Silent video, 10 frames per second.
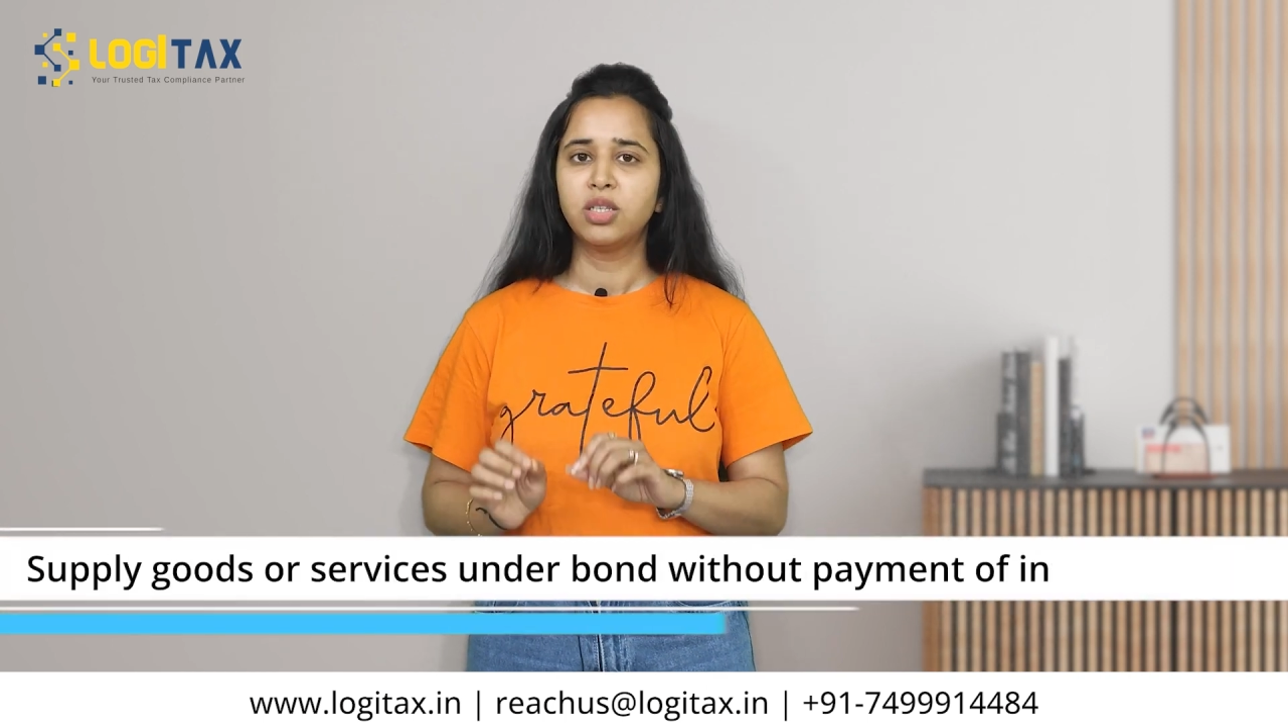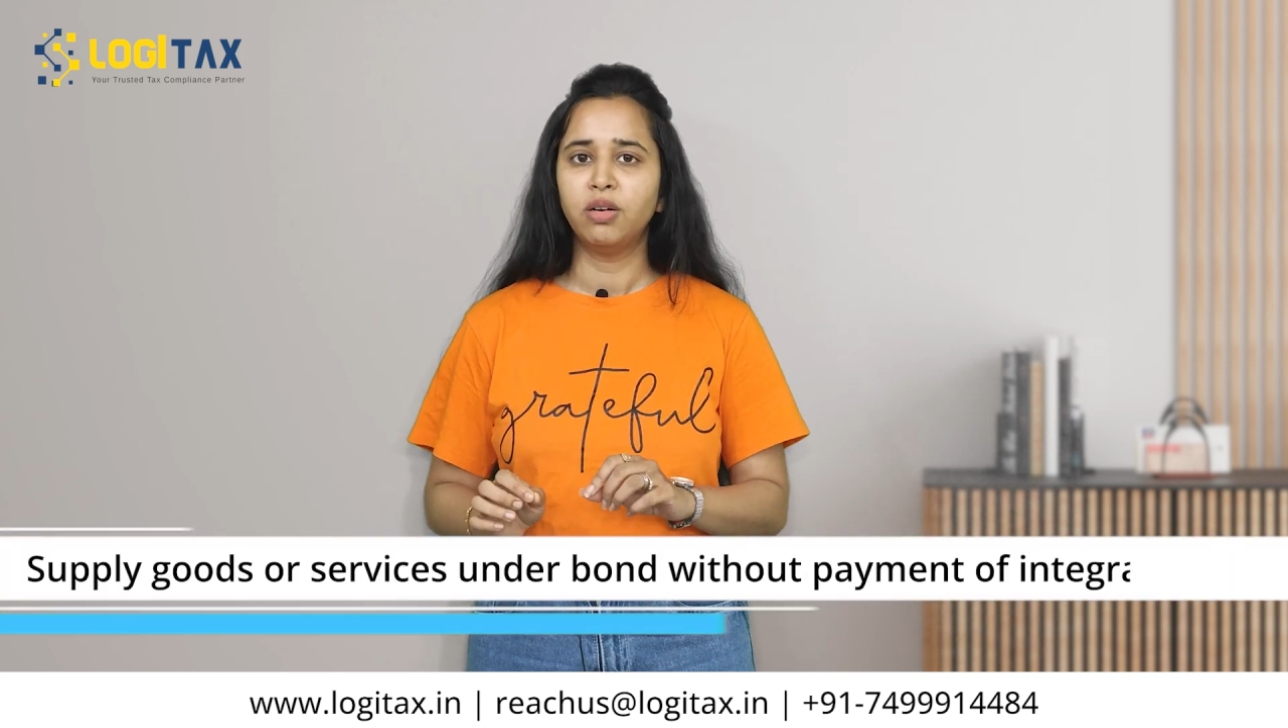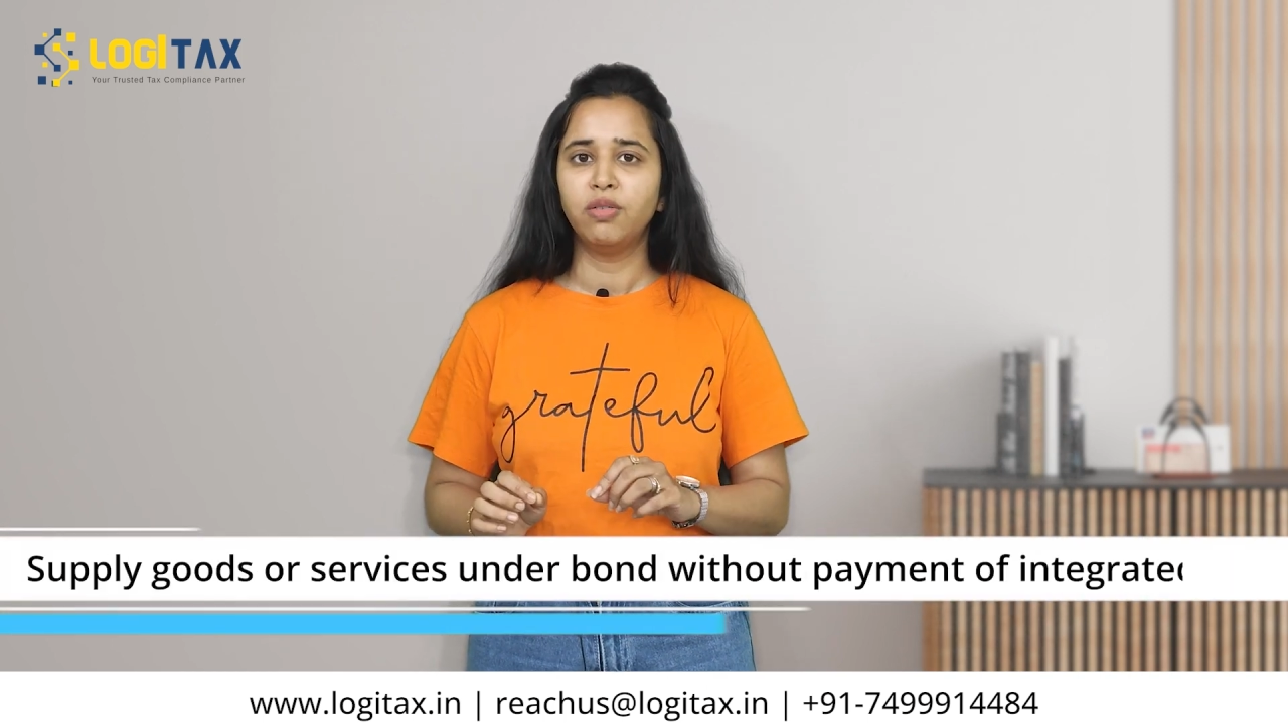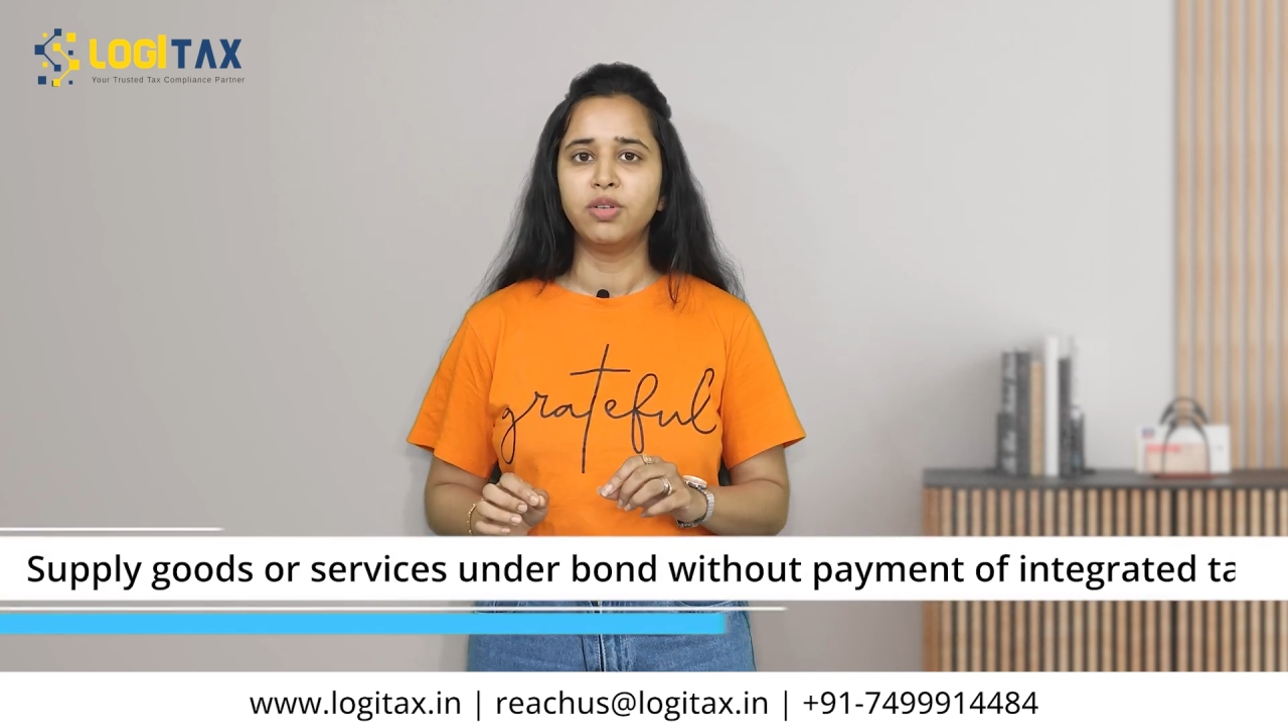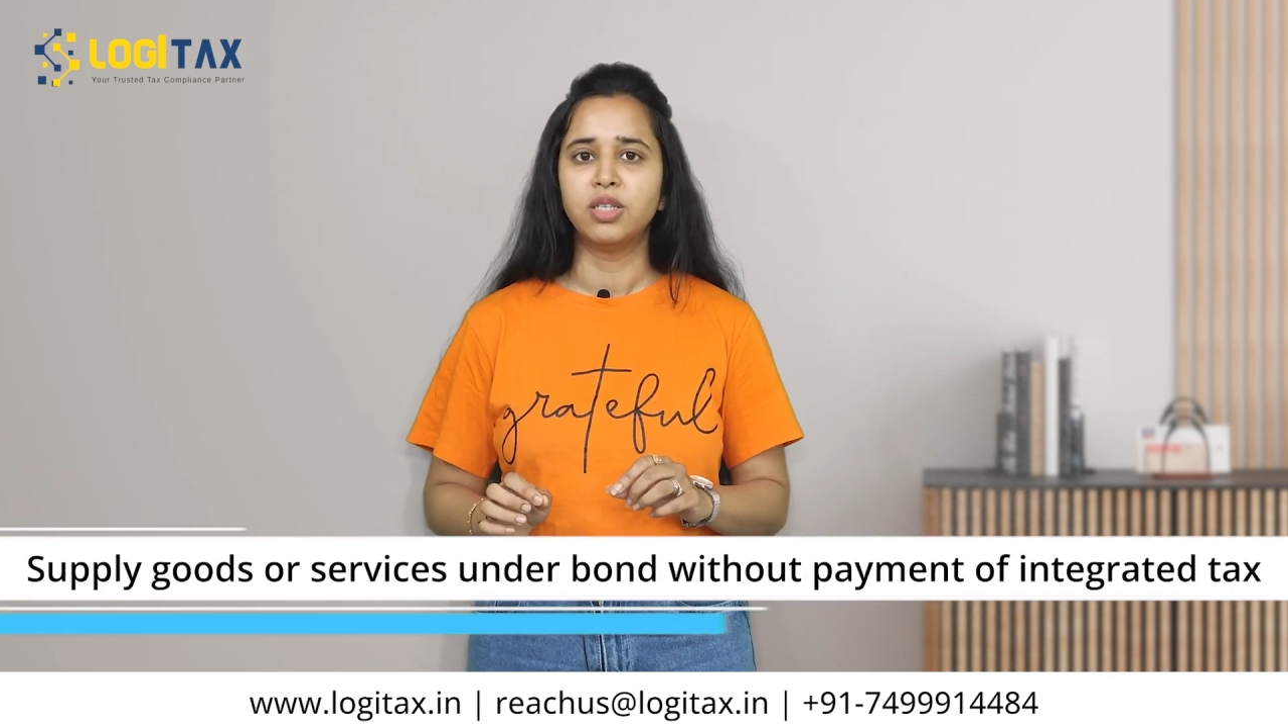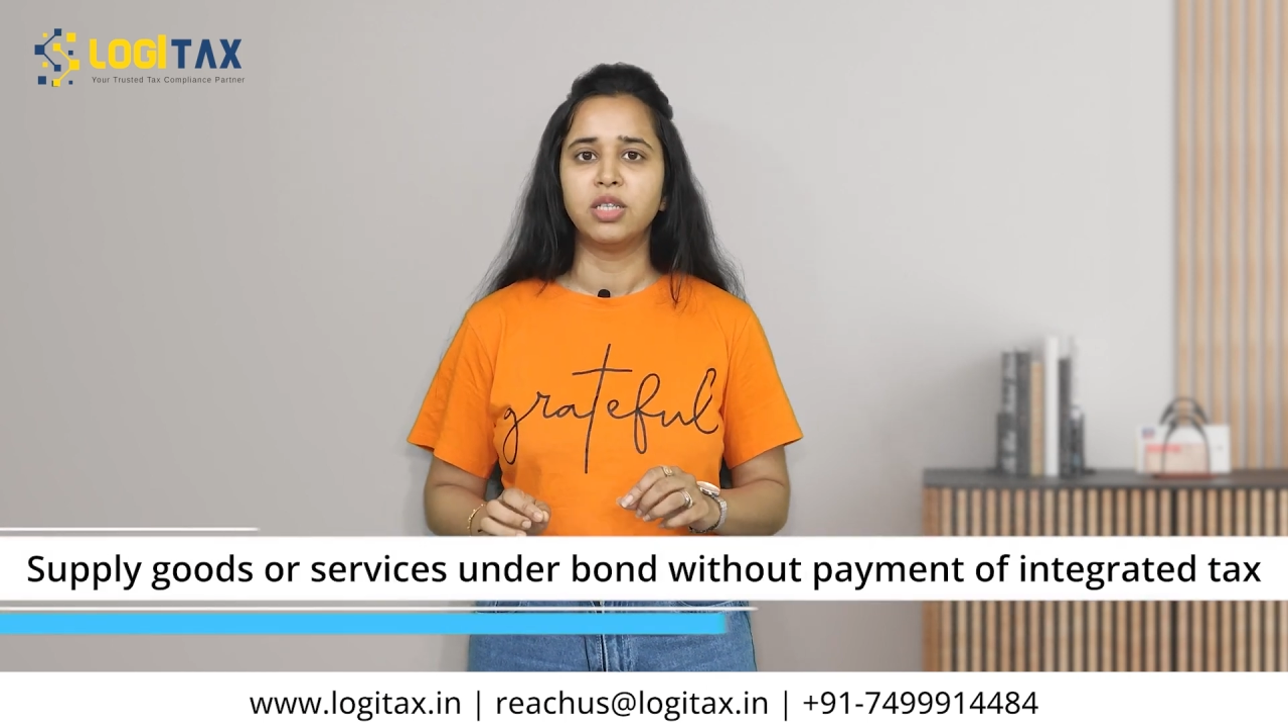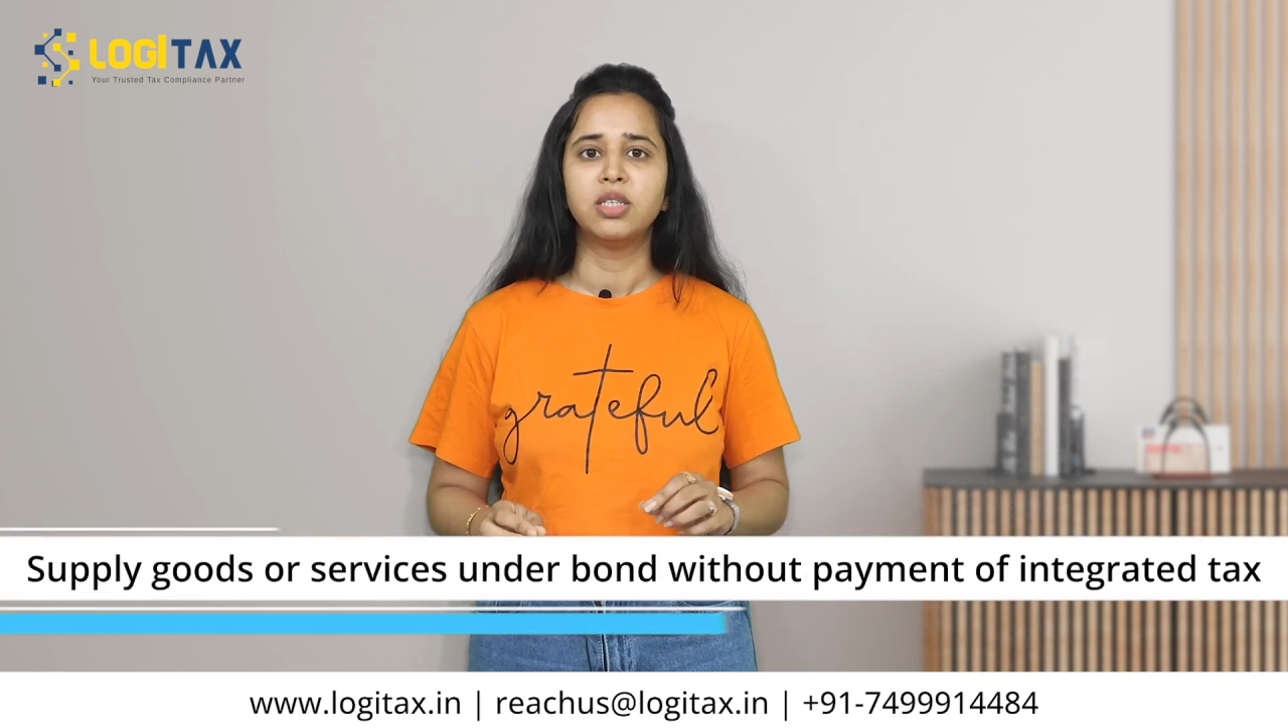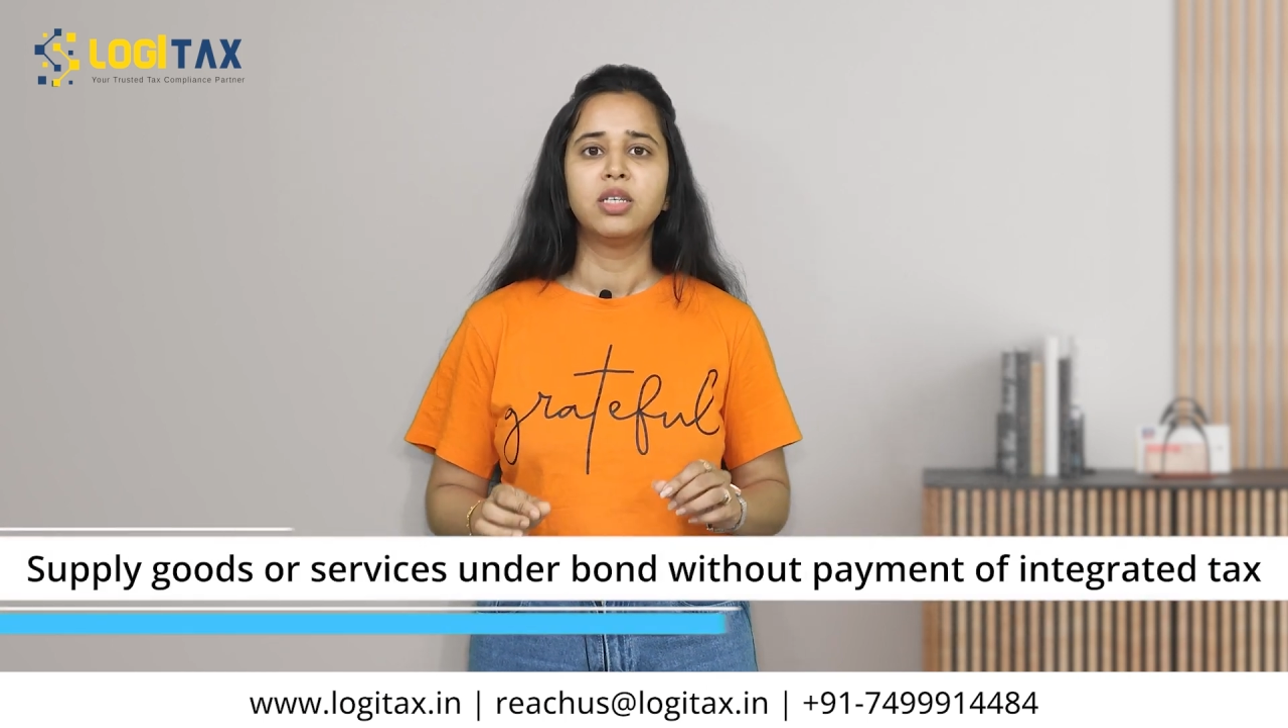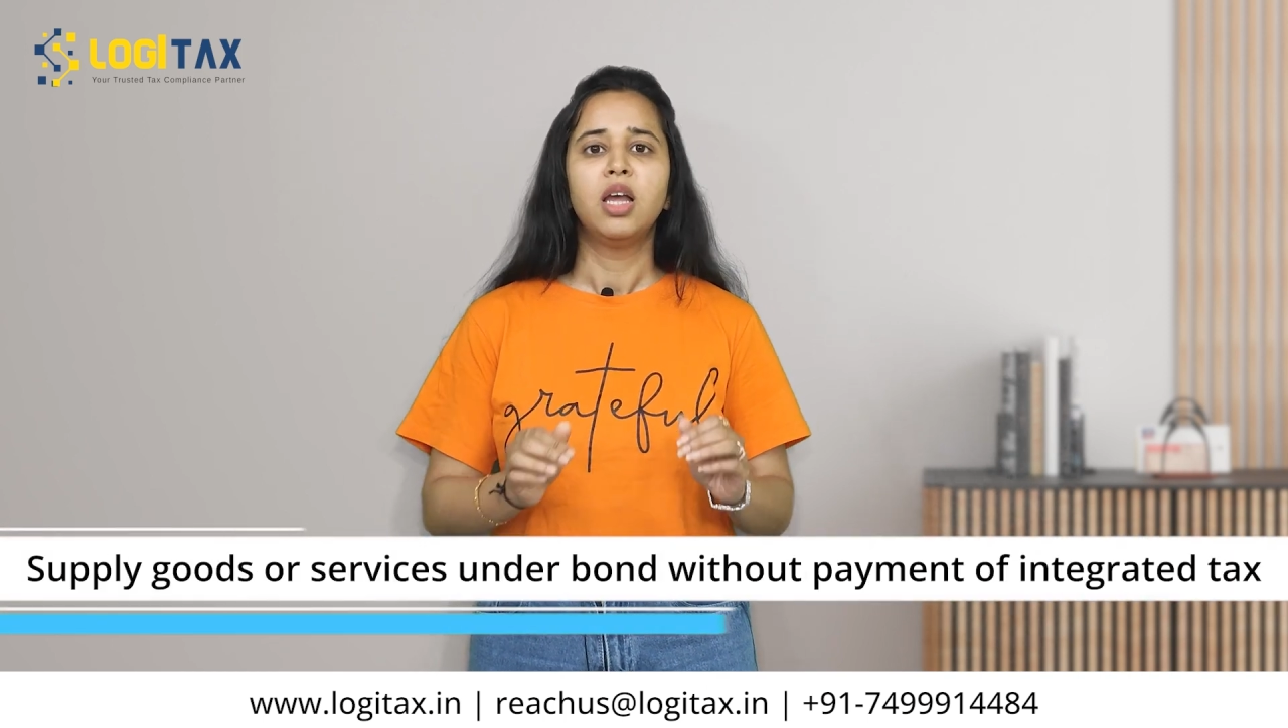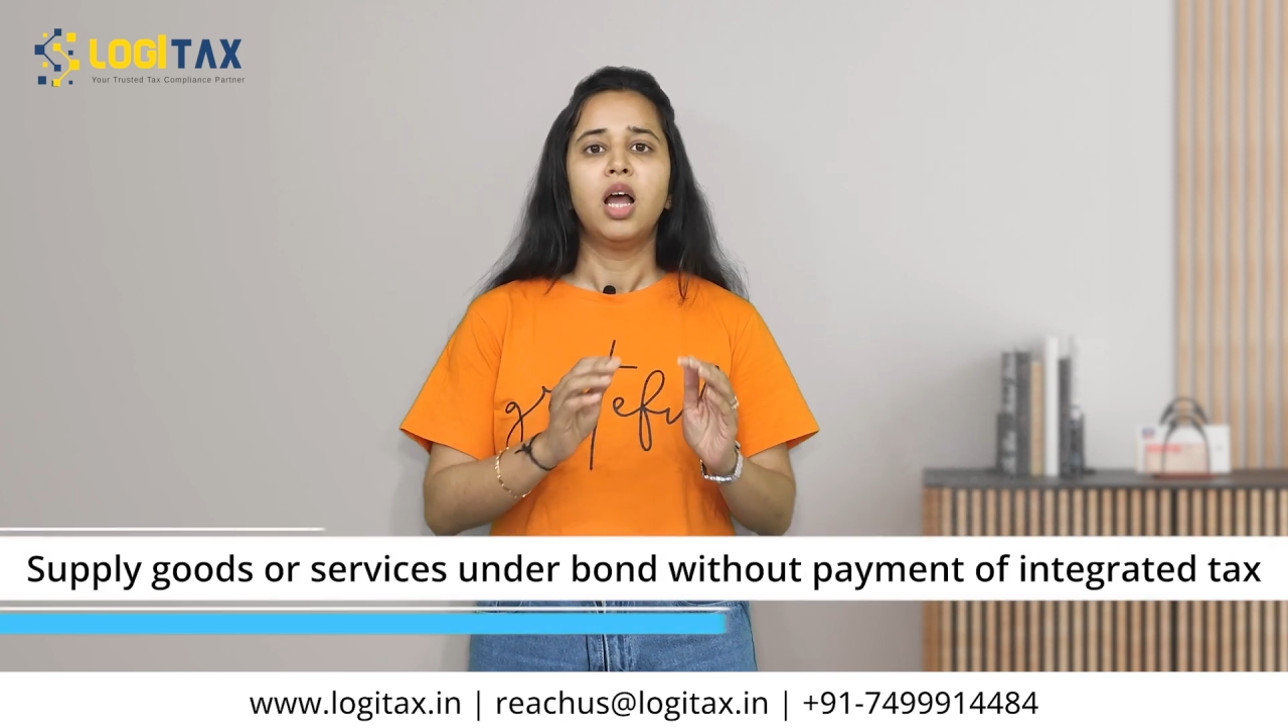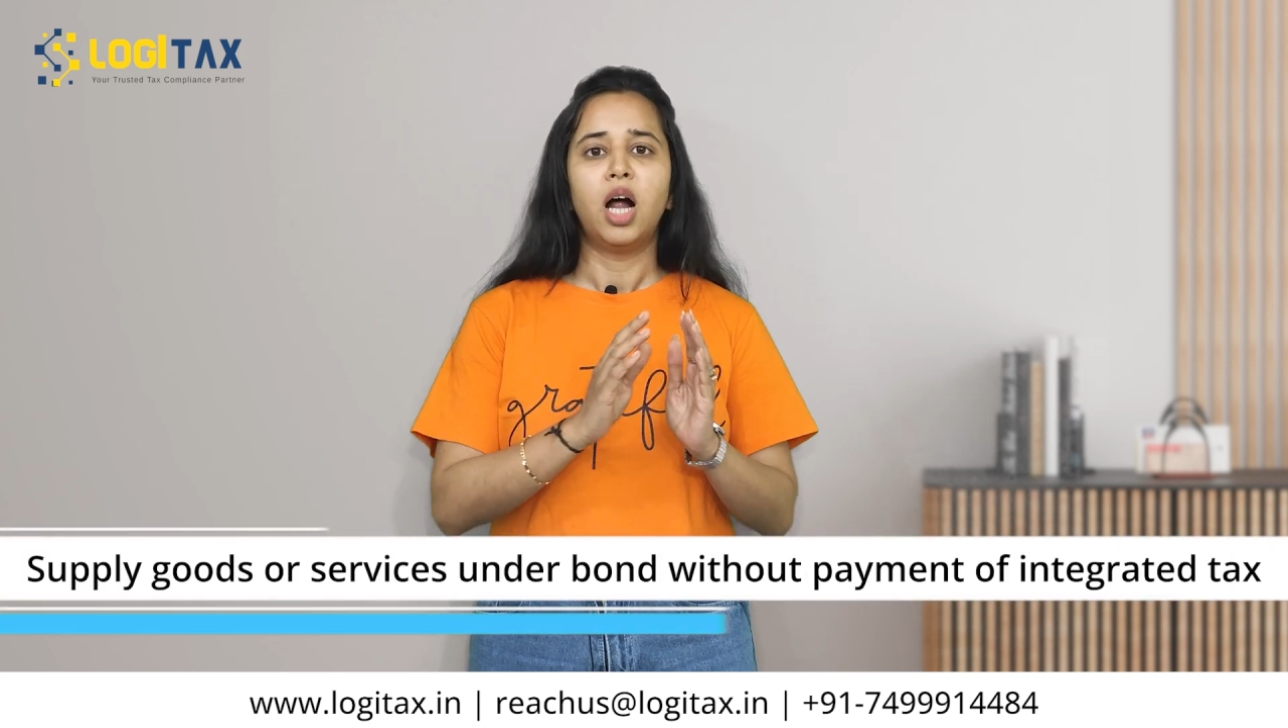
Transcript: services